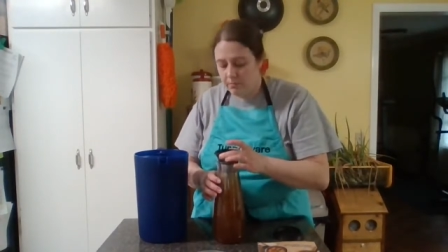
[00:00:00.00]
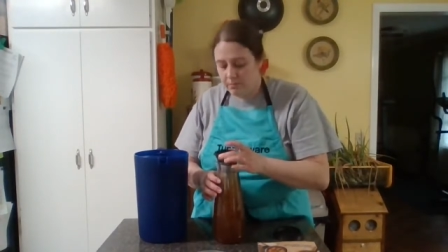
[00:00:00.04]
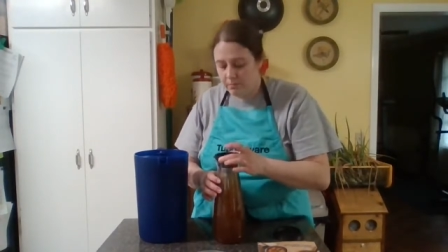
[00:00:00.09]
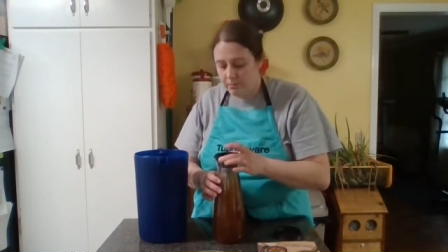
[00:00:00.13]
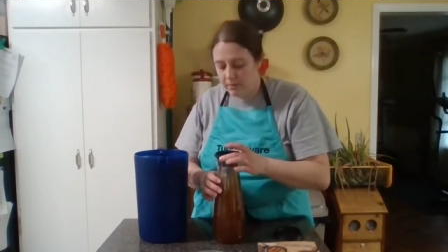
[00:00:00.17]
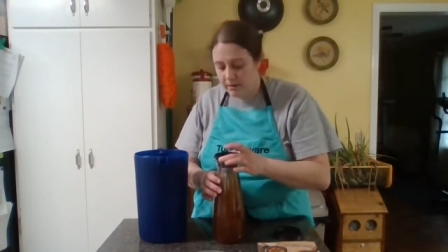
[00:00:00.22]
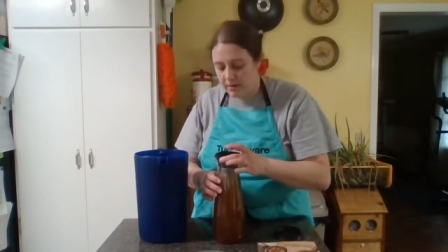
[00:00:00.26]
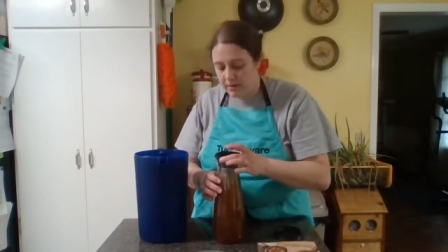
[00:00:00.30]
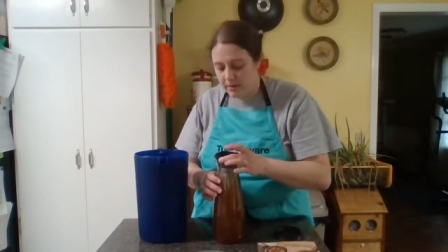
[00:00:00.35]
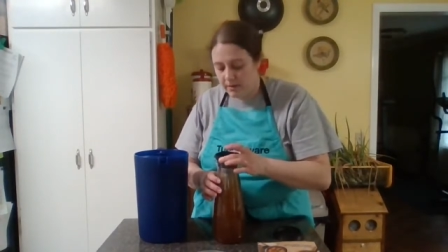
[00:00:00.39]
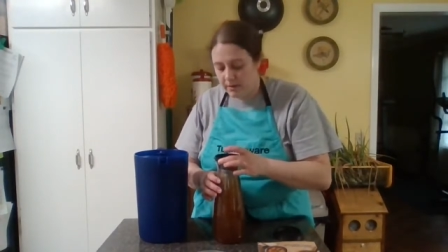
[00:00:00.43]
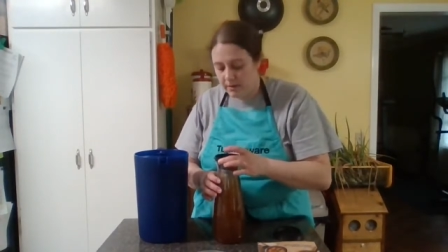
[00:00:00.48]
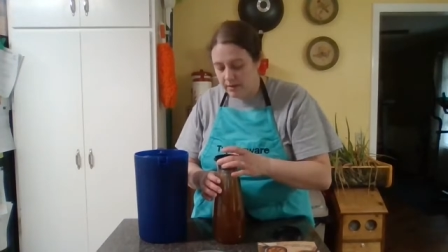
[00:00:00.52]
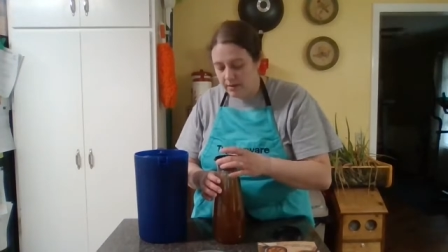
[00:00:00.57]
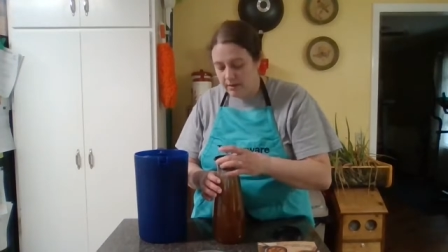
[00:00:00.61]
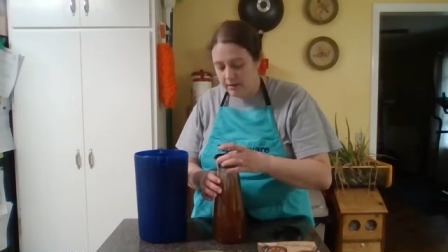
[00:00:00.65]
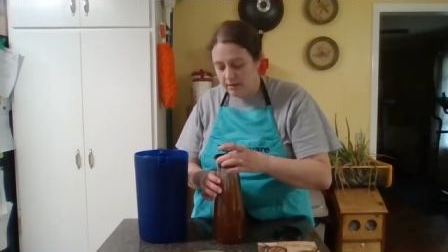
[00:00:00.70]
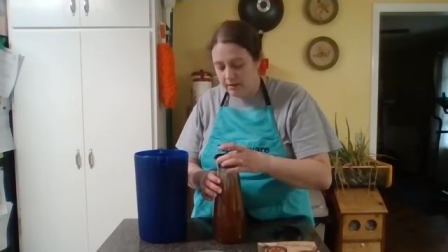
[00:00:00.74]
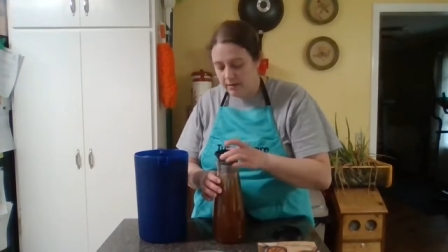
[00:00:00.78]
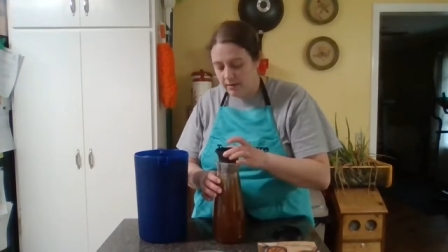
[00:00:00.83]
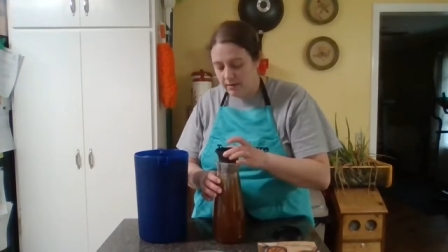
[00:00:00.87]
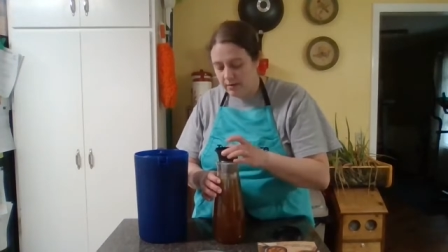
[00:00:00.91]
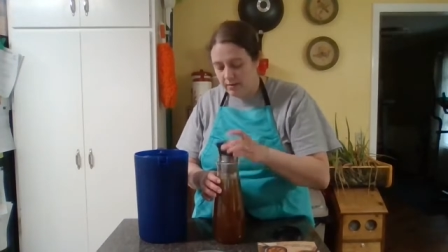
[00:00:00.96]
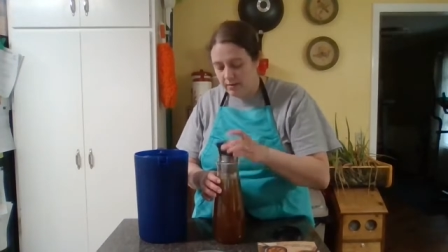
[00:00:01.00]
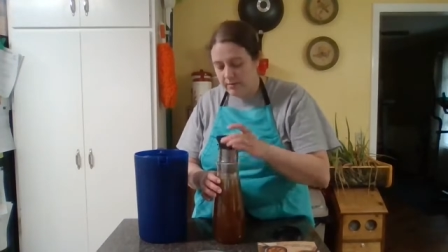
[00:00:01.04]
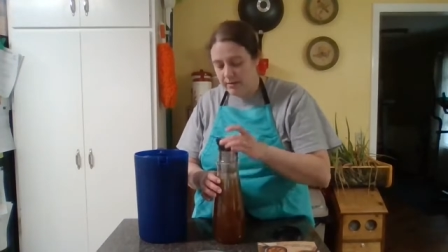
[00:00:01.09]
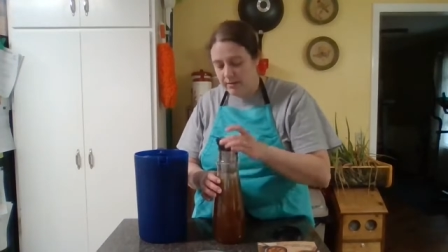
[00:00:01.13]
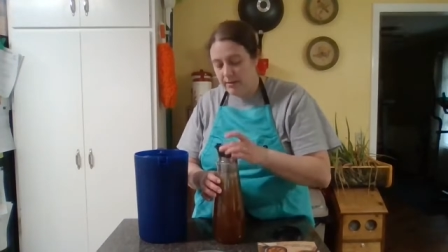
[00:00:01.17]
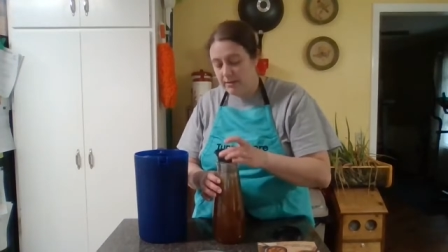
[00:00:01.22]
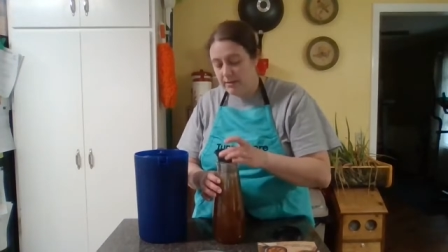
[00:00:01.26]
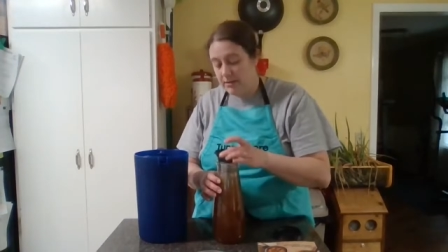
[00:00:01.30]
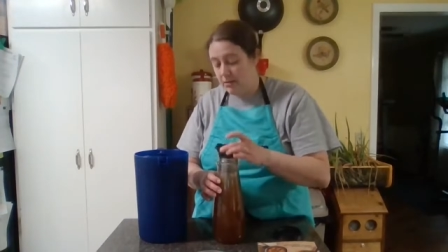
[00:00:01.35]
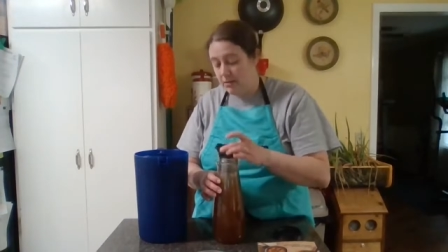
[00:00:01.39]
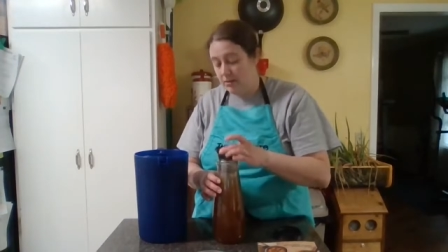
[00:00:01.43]
But, uh, I
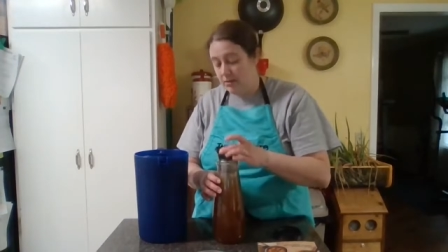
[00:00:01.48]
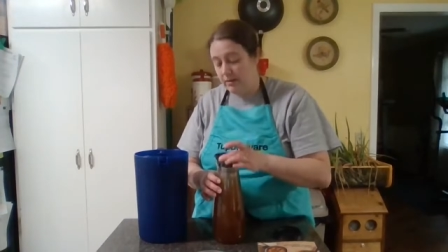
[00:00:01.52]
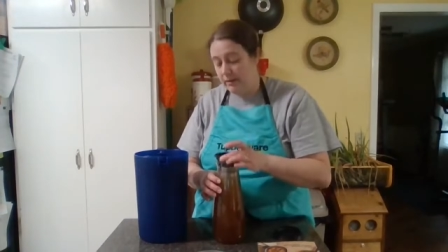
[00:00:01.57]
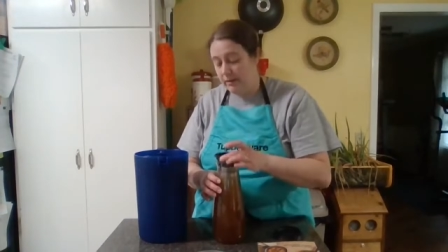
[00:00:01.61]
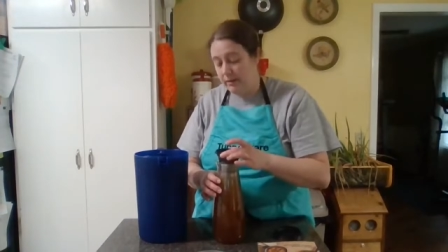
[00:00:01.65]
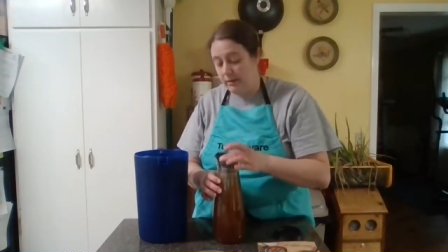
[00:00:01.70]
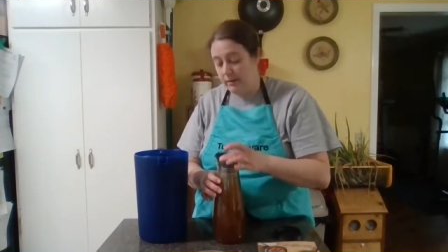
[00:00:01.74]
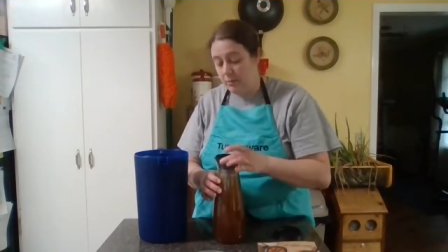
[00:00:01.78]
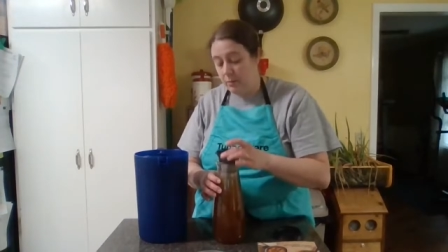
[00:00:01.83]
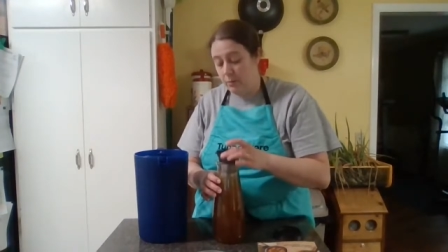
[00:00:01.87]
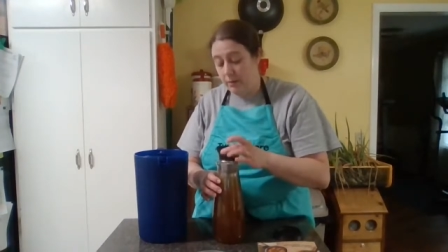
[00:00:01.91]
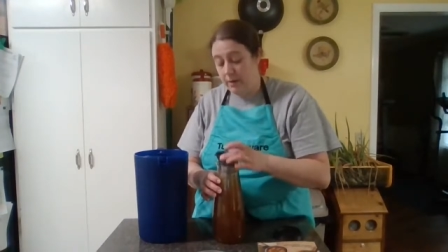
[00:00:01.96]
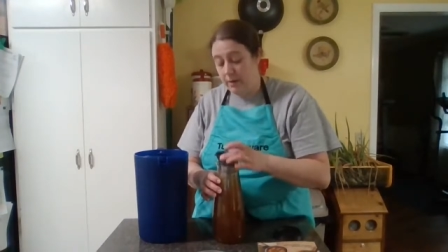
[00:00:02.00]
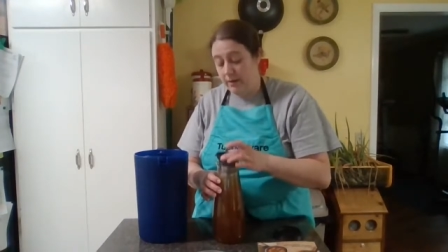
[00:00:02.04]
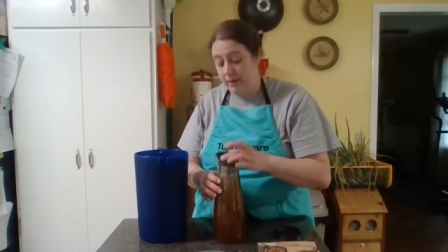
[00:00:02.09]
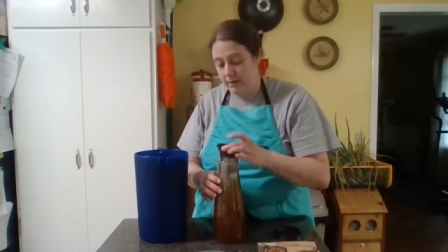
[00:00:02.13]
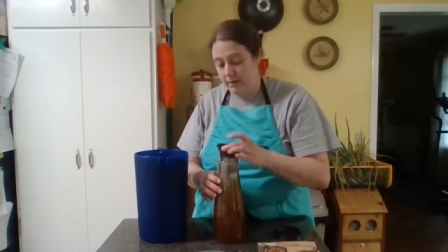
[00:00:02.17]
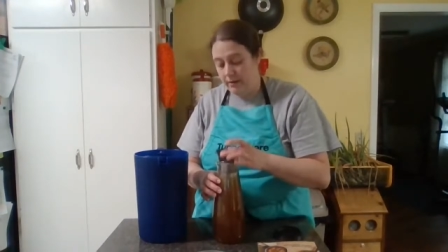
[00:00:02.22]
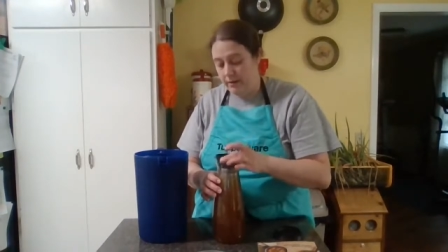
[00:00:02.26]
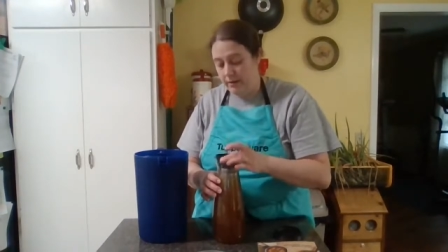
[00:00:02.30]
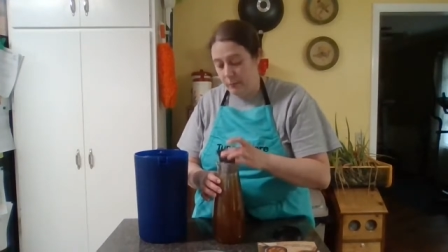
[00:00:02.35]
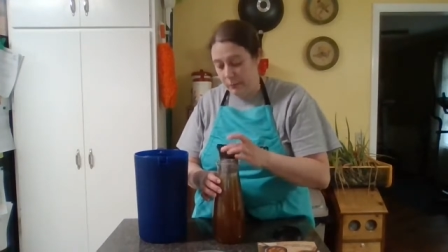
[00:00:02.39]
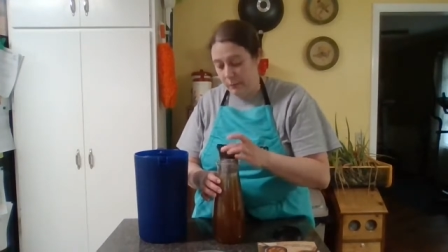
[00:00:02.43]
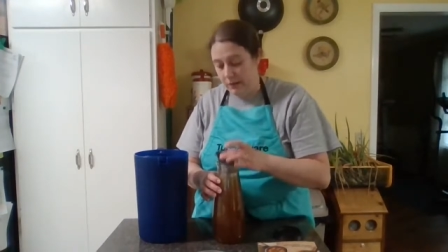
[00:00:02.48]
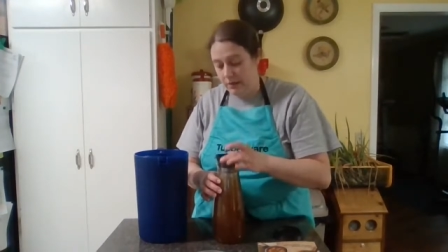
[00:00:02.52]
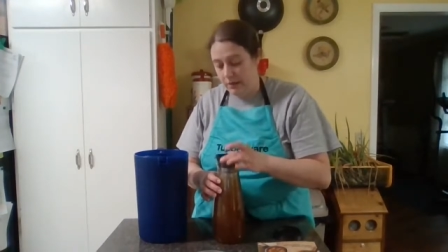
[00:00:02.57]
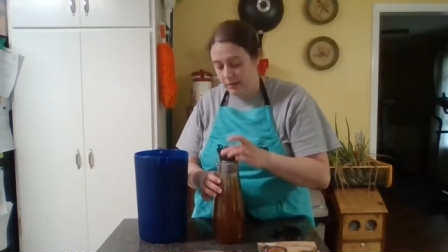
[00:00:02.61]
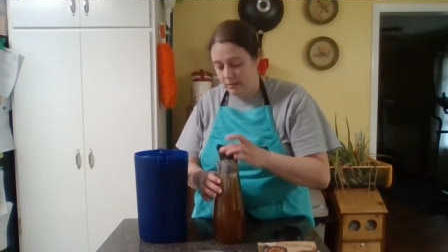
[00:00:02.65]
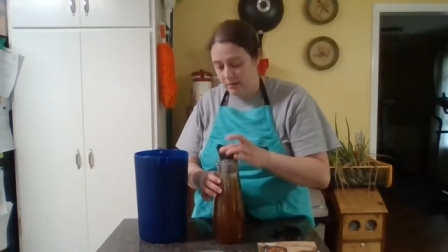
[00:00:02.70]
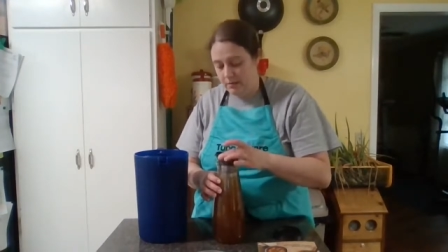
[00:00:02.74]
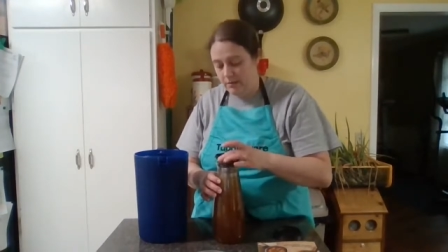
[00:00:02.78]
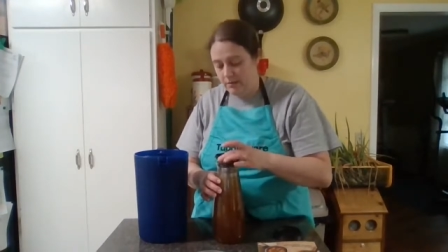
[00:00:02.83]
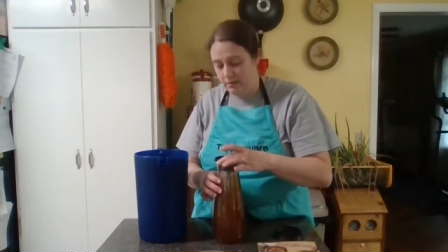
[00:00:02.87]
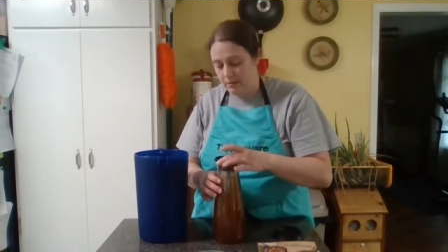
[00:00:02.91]
mean, it's all going to get wet
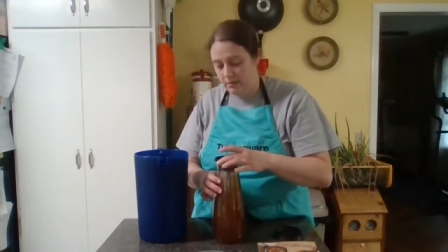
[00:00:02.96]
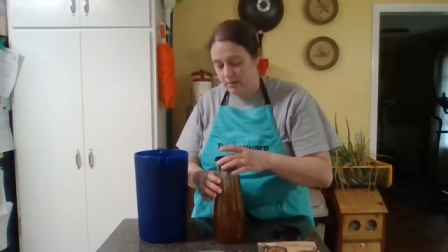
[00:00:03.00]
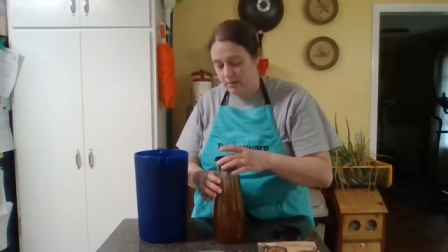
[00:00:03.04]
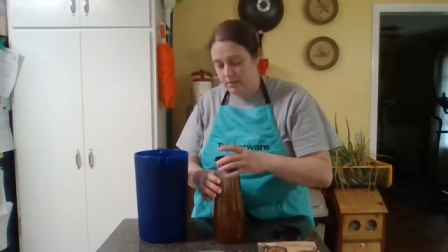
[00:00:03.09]
anyways.